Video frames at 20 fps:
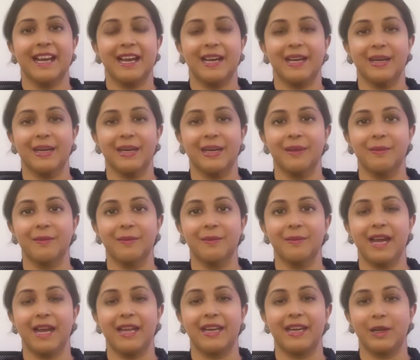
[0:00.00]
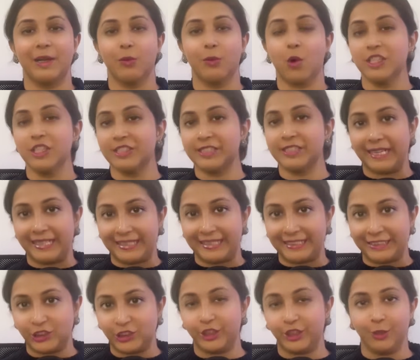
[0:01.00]
And I was
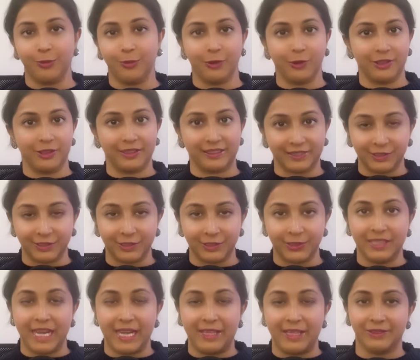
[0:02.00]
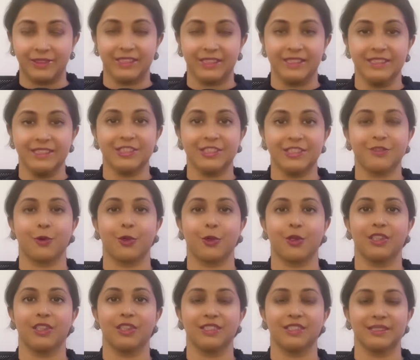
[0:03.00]
a geopolitical analyst
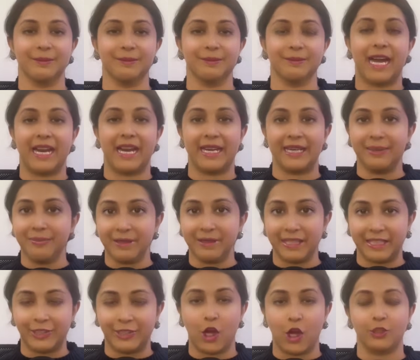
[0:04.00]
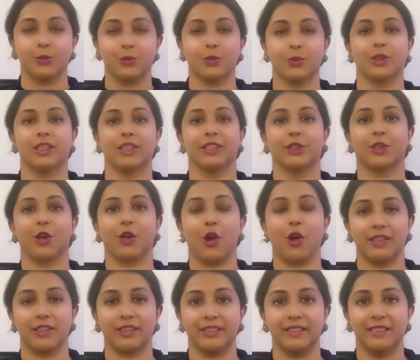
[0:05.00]
for some time, and I got to work
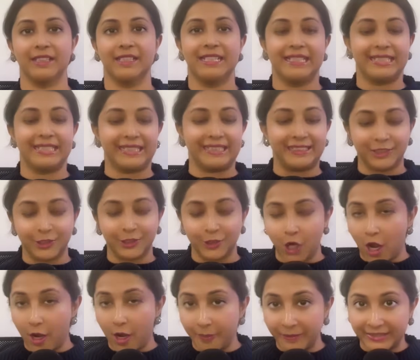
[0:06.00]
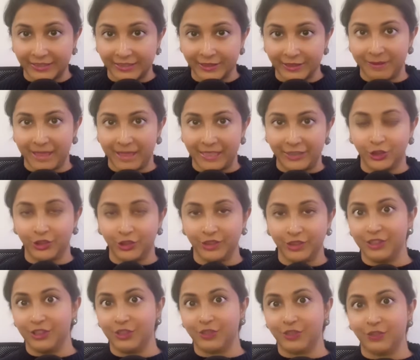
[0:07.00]
on economic
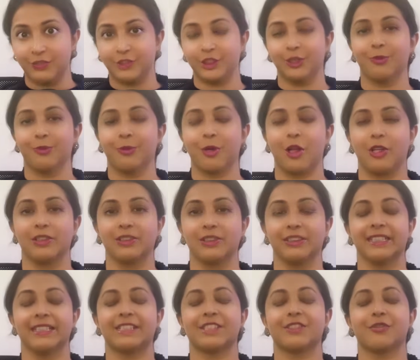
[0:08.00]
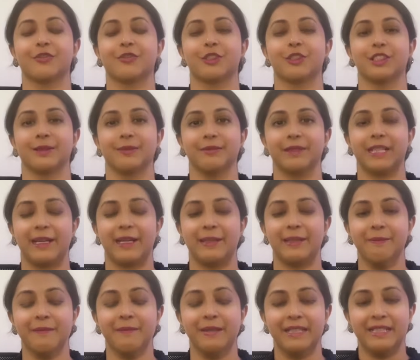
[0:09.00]
dimensions of geopolitics for some
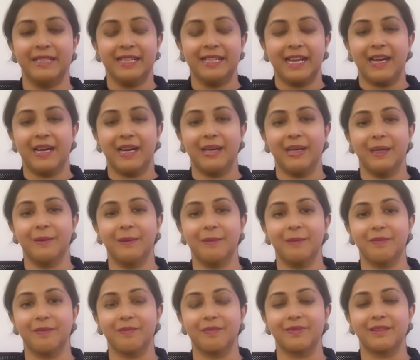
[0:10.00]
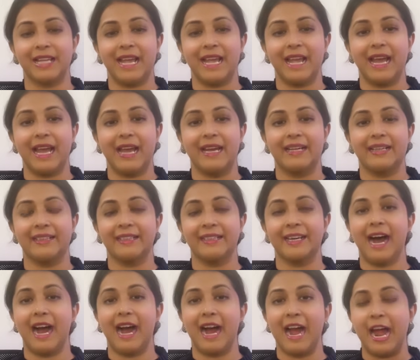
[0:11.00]
time.
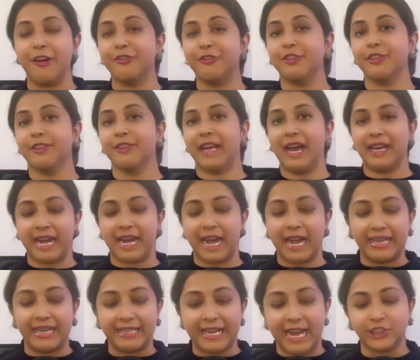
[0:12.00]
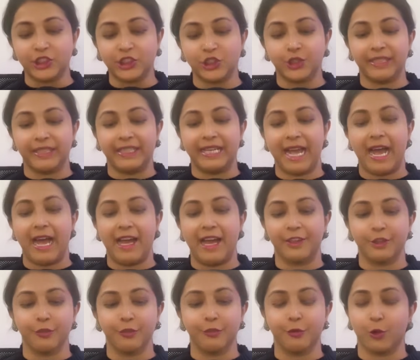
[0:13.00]
And after that, I actually
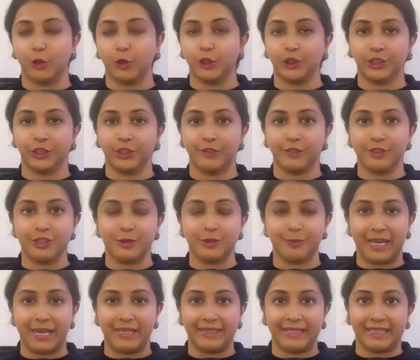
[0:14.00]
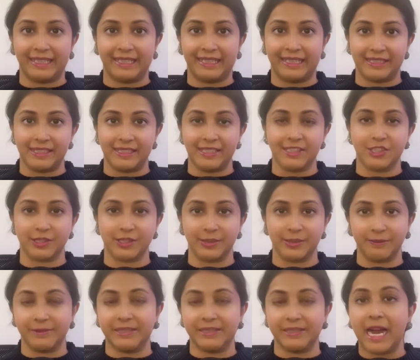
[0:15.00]
had the fortune of spending
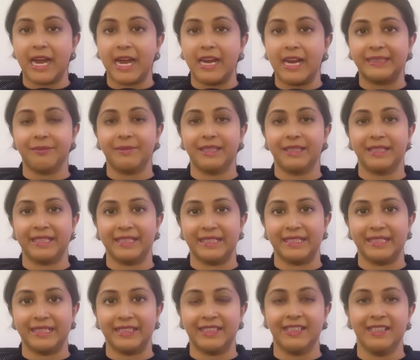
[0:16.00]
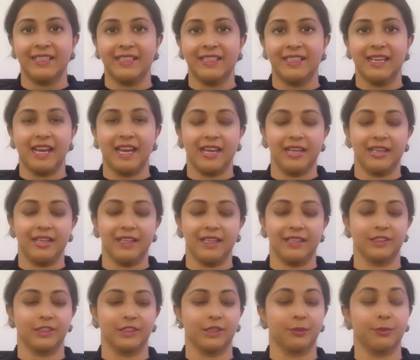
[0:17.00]
some time in
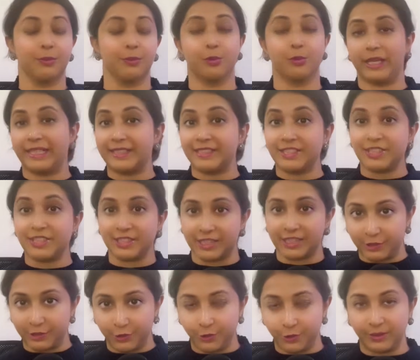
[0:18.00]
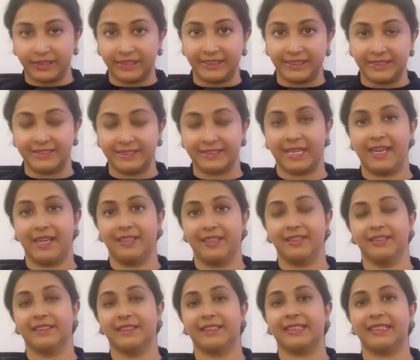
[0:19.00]
the BRICS countries
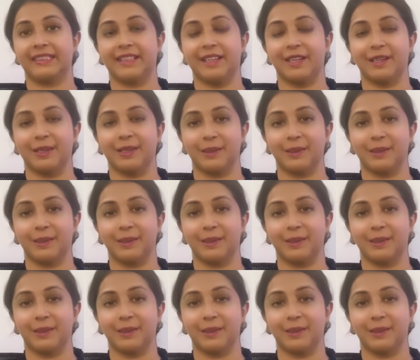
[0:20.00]
and the